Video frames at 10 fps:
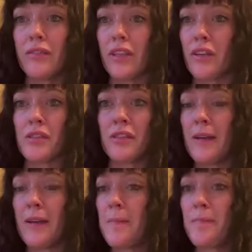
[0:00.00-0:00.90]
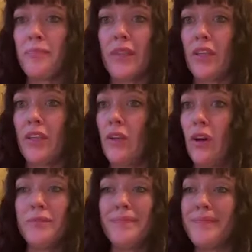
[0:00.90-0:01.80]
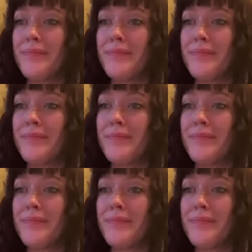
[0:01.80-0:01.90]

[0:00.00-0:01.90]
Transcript: There's, you know,